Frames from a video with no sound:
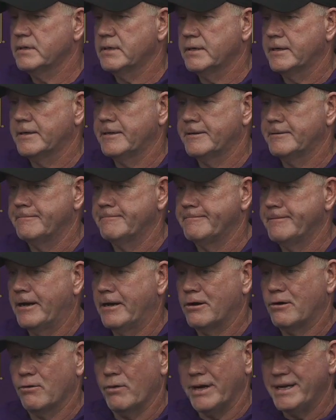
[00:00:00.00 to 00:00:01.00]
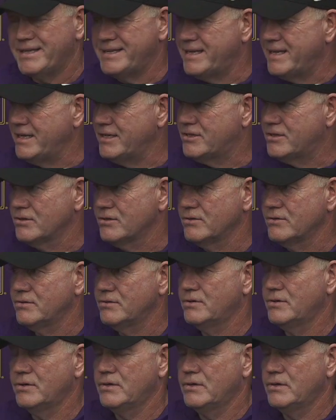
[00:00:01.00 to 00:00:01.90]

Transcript: a great teacher,